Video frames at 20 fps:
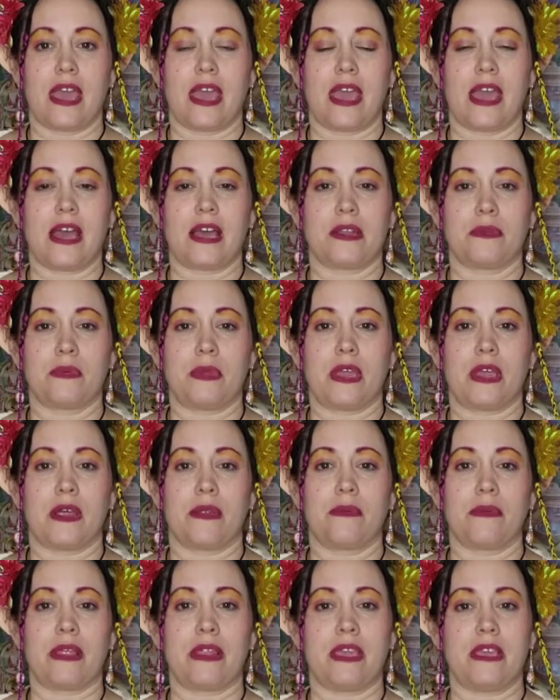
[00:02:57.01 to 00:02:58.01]
and we
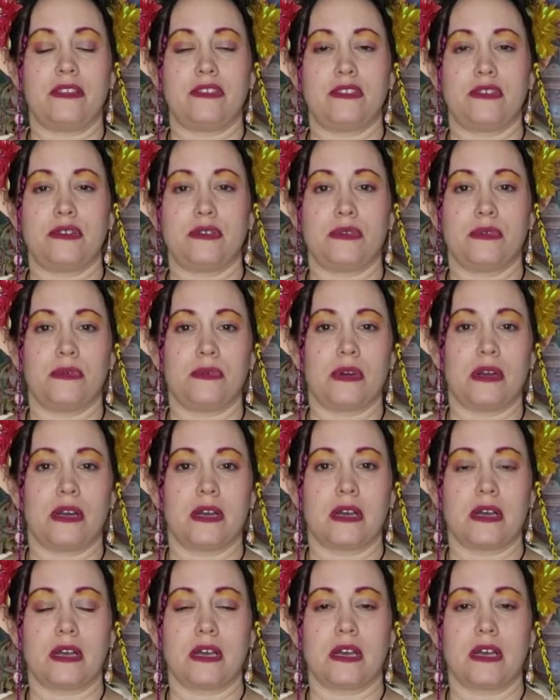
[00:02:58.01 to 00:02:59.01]
are ready
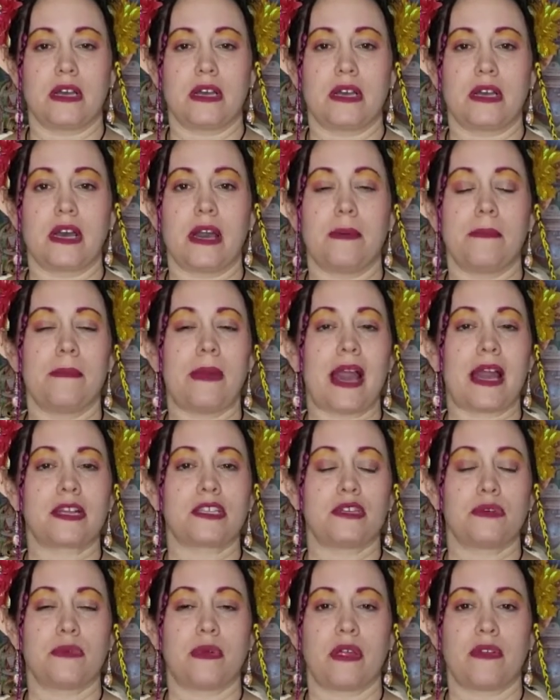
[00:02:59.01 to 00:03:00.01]
to come back
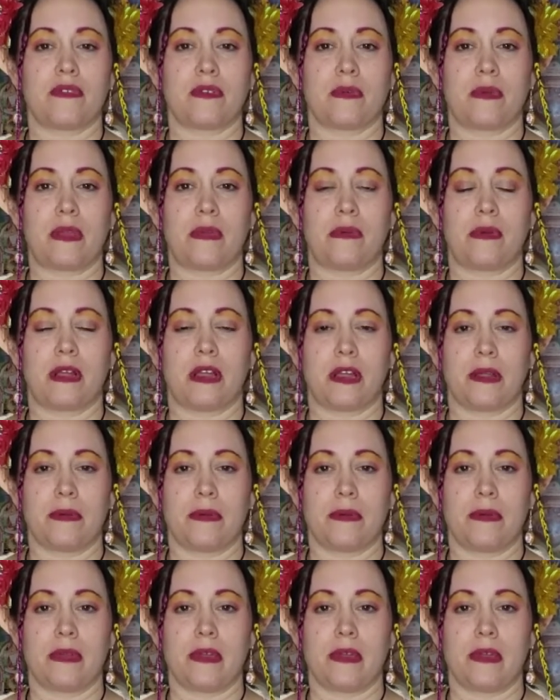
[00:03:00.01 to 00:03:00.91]
to wherever we were,